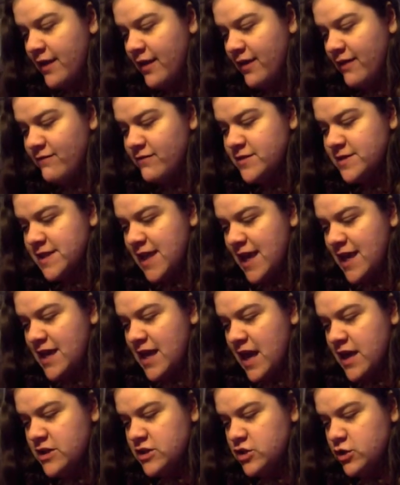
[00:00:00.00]
Give skin
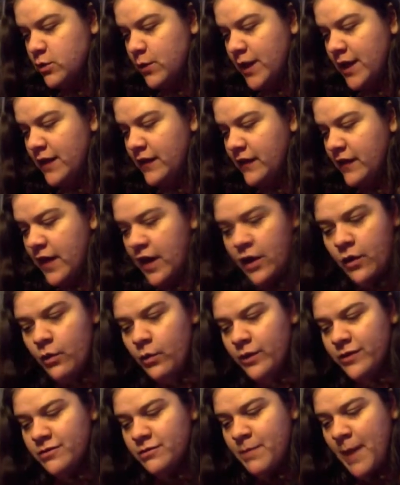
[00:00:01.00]
a dewy glow
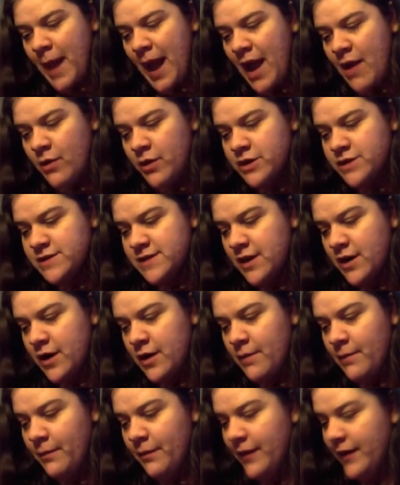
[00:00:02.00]
with power serum.